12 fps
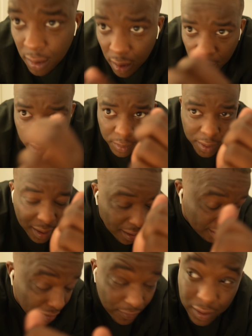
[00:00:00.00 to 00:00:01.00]
right, we
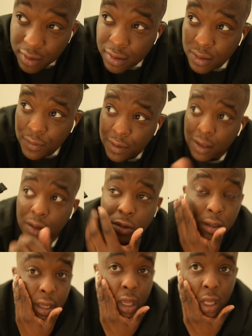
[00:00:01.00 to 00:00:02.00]
gotta give ourselves a little
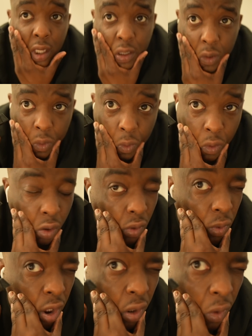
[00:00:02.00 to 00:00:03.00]
tattoo. So
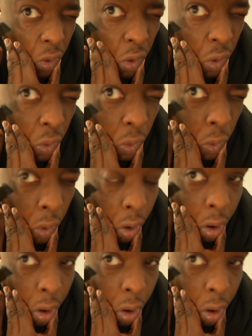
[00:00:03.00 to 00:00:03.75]
we gonna do